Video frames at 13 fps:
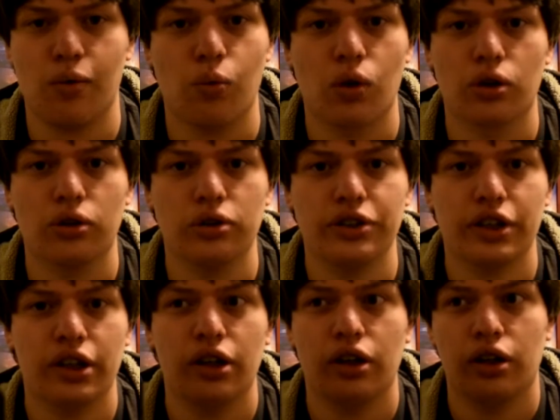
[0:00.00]
World,
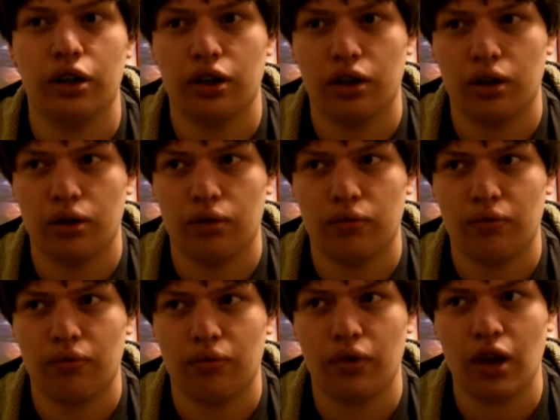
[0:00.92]

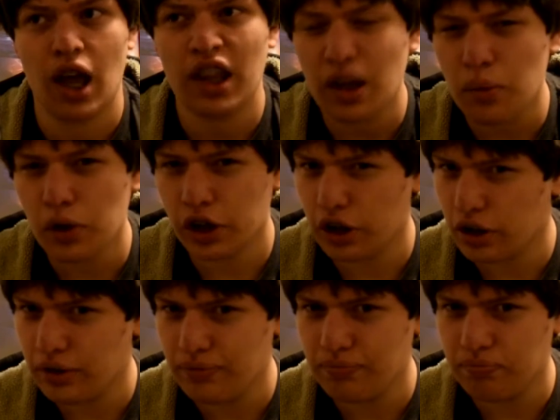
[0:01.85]
and they were
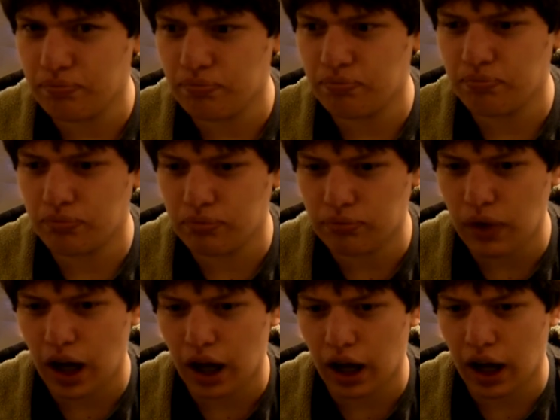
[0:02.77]
good.
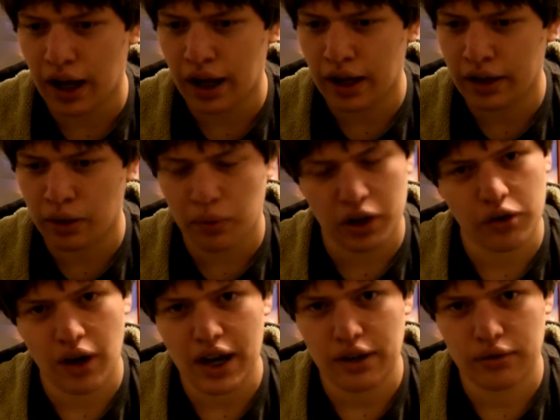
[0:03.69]
They weren't
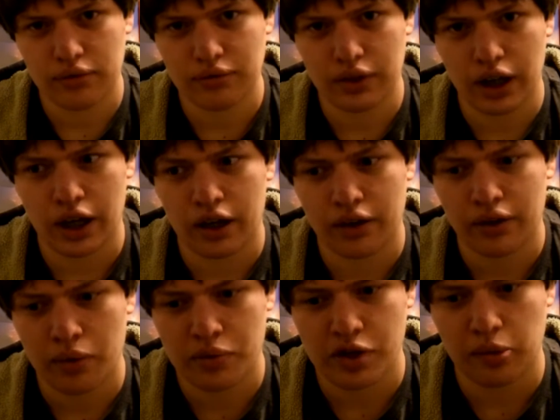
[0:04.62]
great.
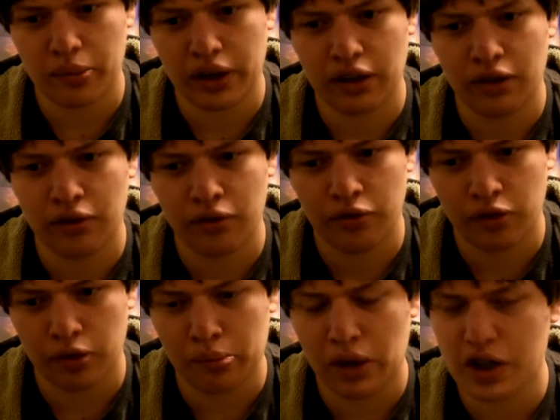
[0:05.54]
I was hoping
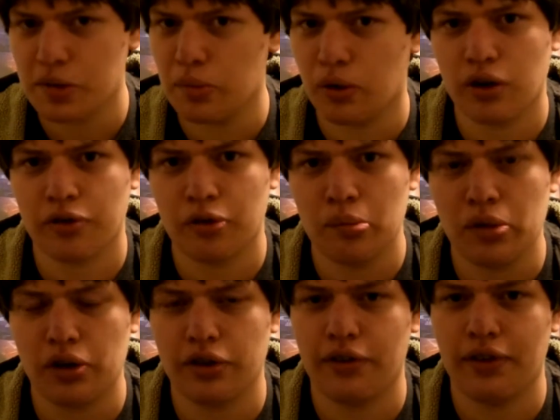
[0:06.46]
for much more from
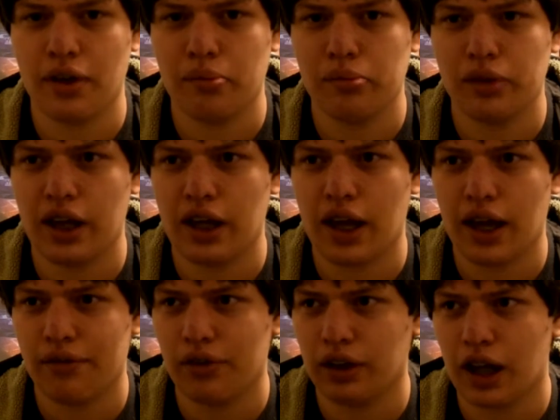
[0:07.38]
both of them. They
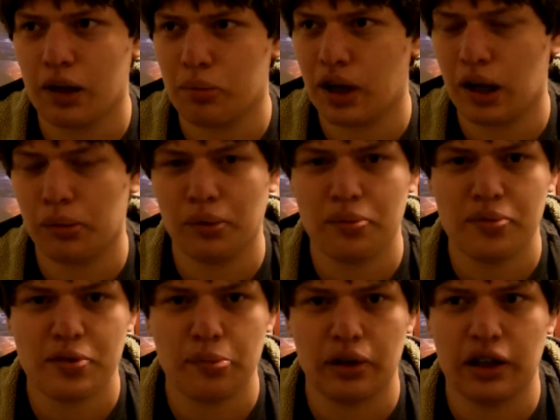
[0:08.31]
have a lot of
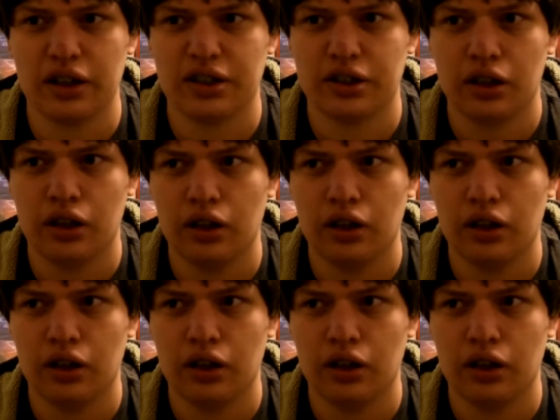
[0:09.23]
problems, but